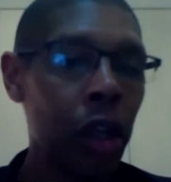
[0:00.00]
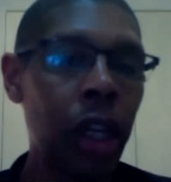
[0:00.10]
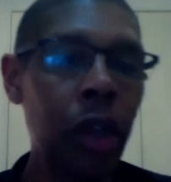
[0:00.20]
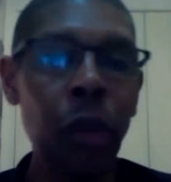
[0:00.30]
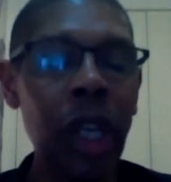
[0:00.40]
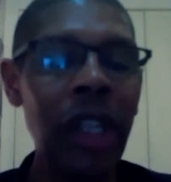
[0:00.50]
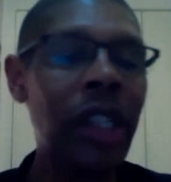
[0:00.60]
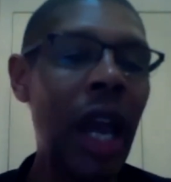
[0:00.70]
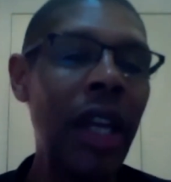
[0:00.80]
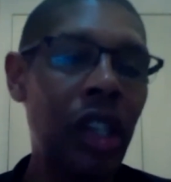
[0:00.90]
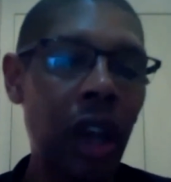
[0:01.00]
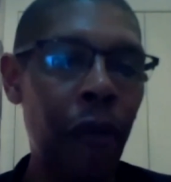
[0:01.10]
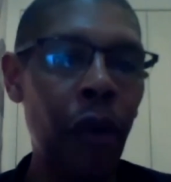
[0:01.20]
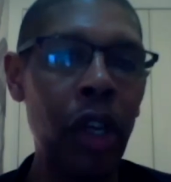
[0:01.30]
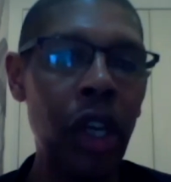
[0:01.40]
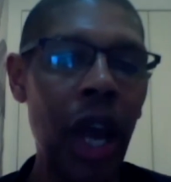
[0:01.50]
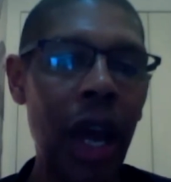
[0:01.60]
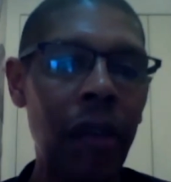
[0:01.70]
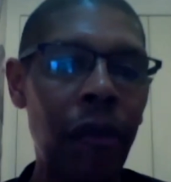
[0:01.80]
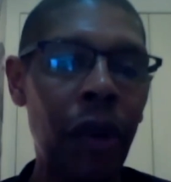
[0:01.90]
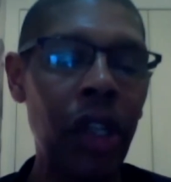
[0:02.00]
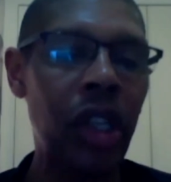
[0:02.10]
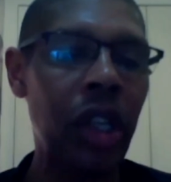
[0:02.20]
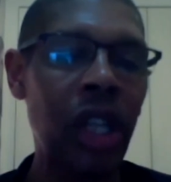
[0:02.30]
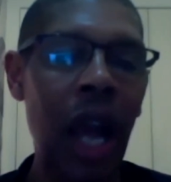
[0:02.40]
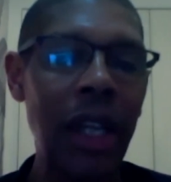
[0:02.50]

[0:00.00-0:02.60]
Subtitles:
Let's take Sheffield United, for instance.